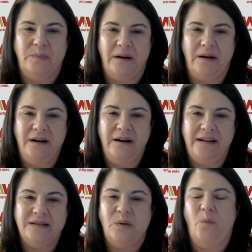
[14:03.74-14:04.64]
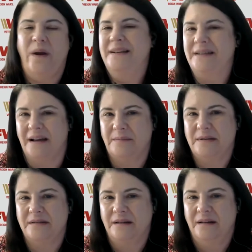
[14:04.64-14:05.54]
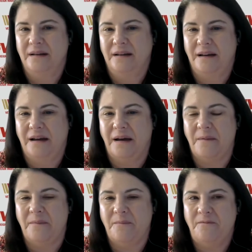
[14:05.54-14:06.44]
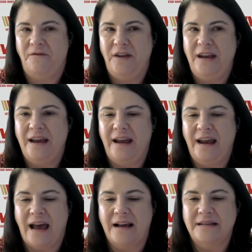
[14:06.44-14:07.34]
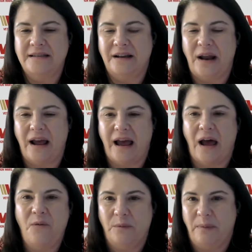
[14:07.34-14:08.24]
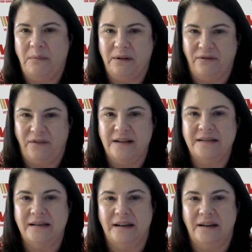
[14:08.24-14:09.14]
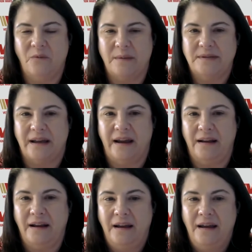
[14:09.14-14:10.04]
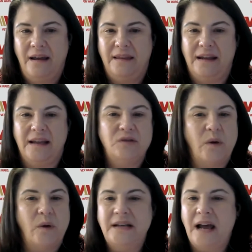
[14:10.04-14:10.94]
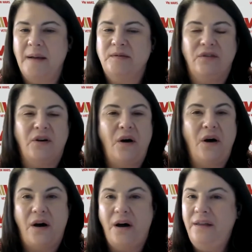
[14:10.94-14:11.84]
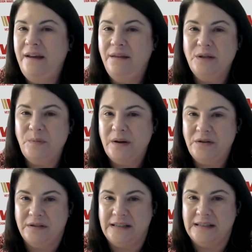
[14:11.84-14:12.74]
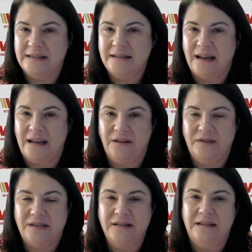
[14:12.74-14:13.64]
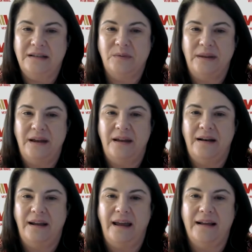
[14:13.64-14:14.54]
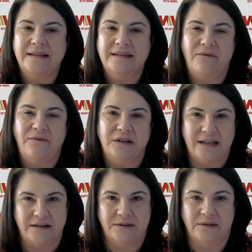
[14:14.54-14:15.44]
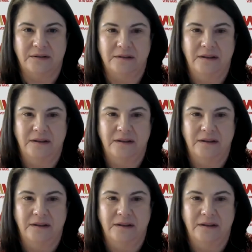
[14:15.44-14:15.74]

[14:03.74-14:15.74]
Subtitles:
barrier is the wait times. VA has an outward public-facing website that gives wait times for all the other specialties and the facilities within, except for dental.